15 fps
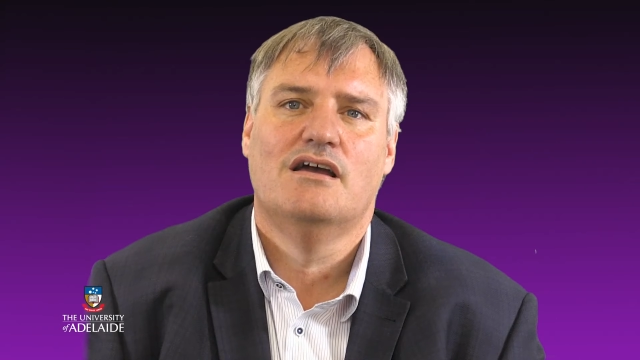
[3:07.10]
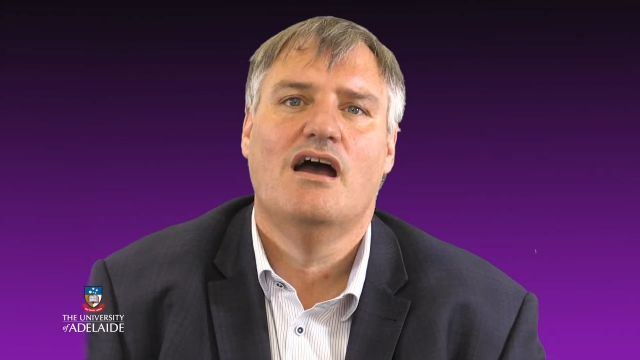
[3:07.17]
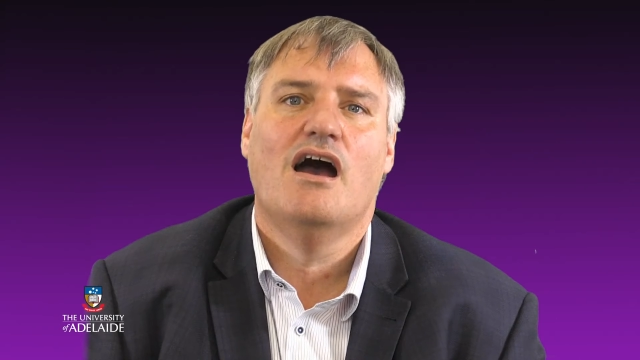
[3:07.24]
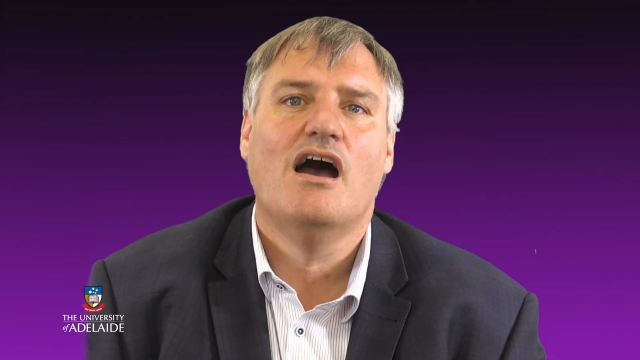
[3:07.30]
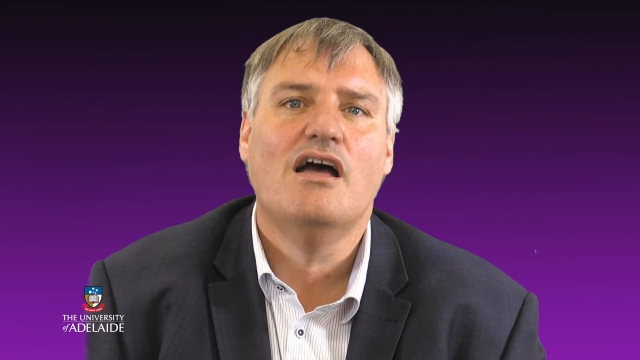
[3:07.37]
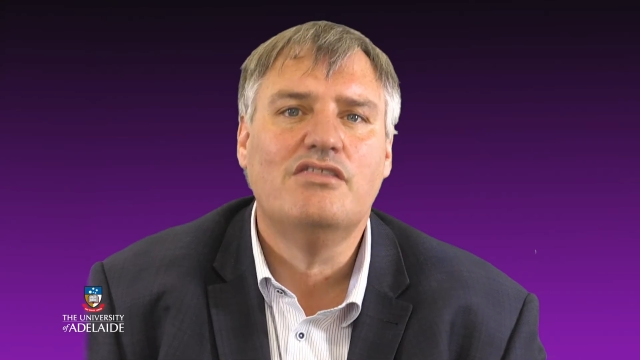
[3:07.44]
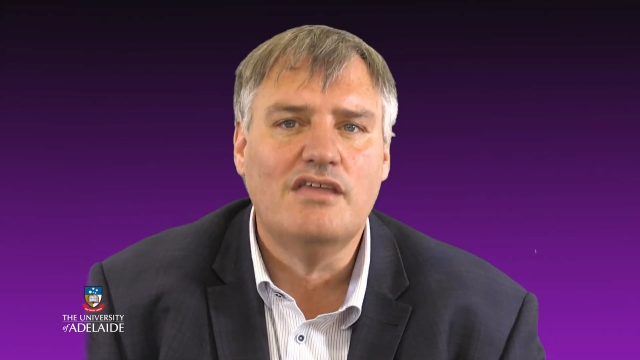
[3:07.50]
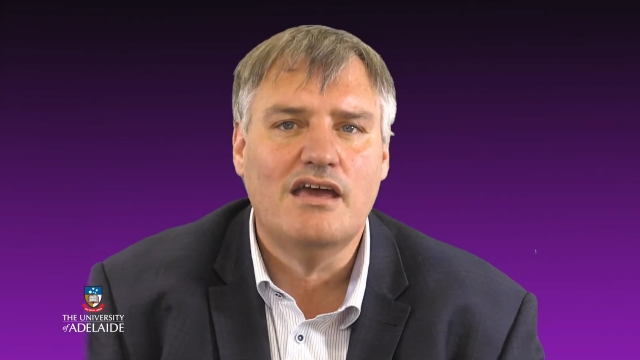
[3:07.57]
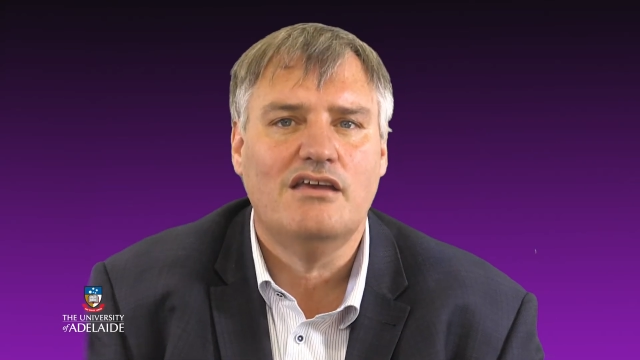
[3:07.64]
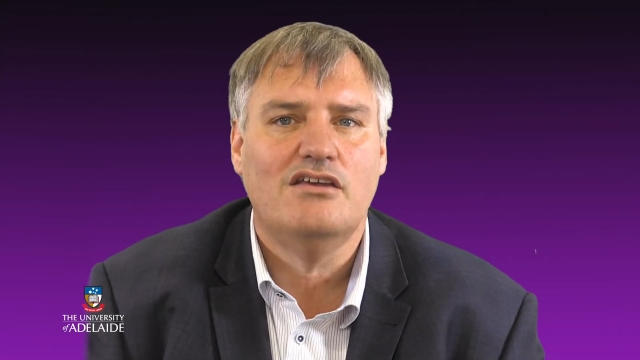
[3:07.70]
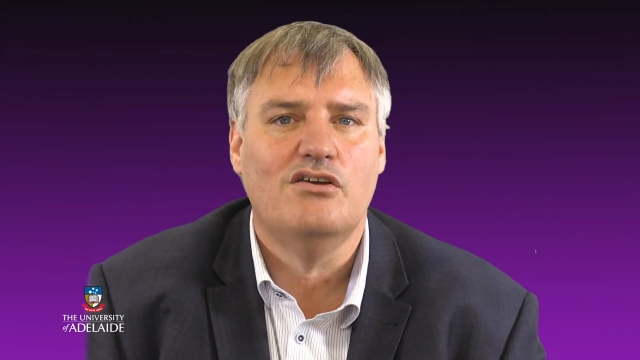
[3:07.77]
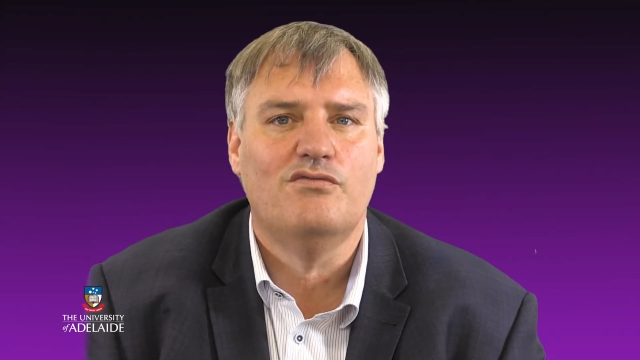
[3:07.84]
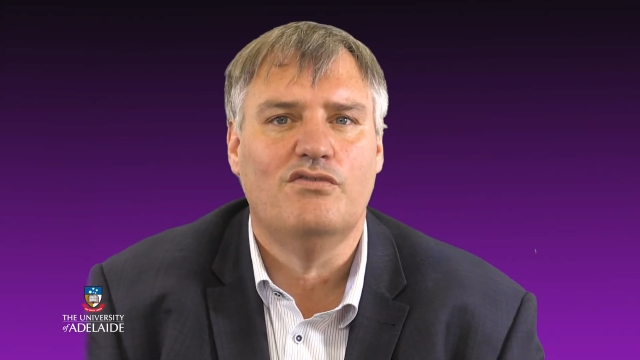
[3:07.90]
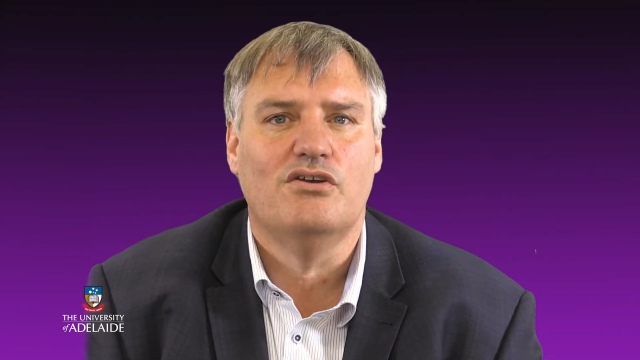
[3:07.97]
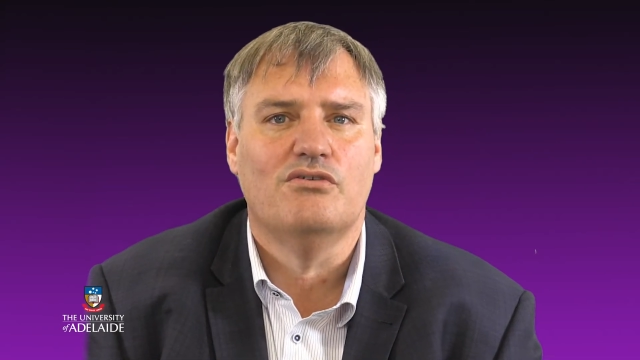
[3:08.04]
I thank you
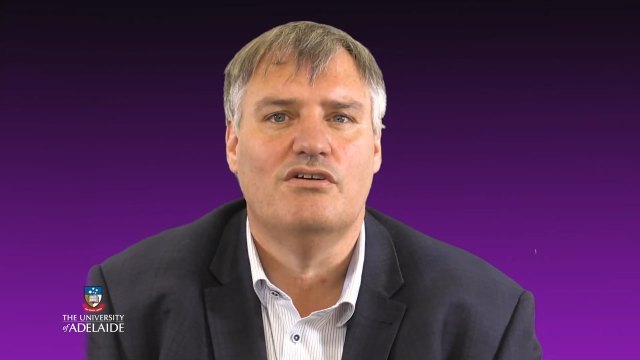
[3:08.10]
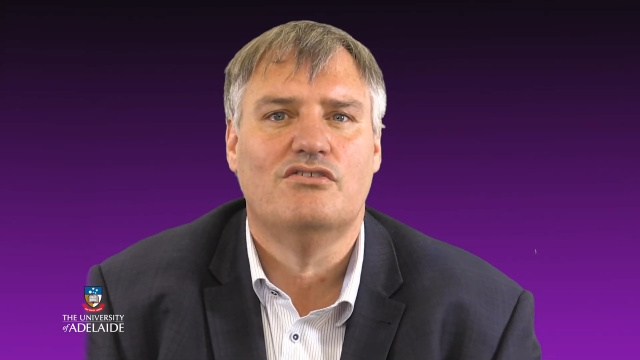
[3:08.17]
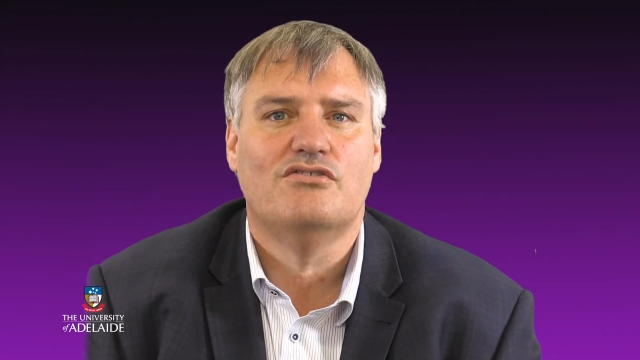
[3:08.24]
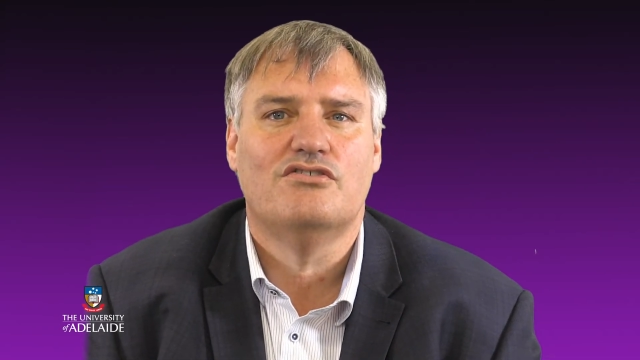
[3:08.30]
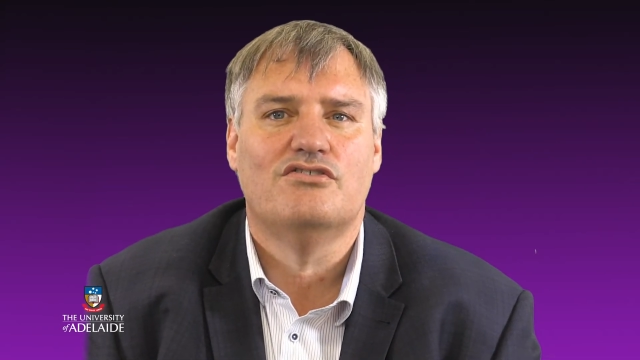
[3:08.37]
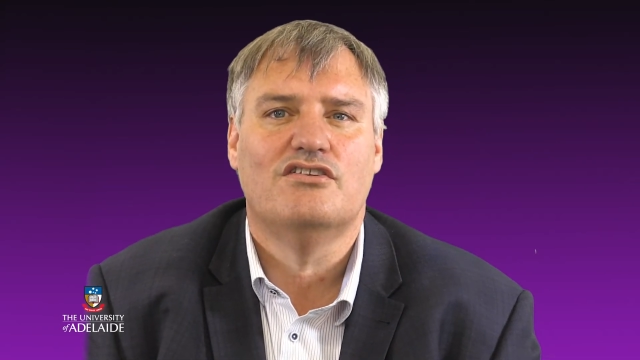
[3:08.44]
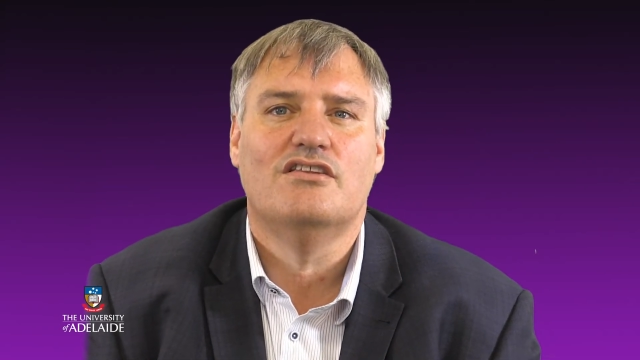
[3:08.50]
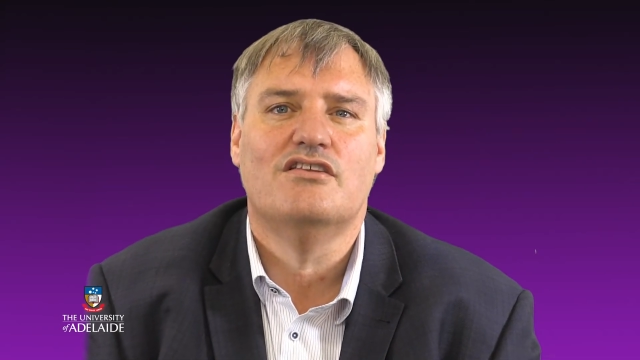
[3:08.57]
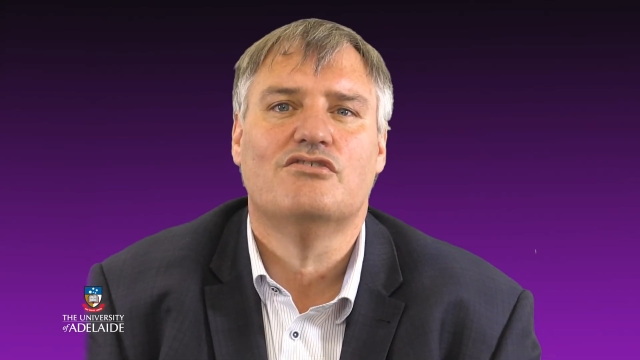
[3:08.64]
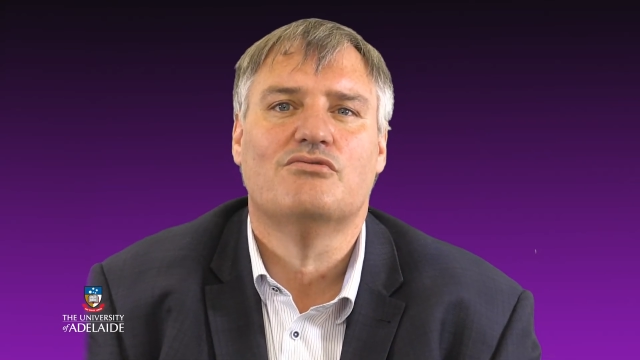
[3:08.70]
for your interest in this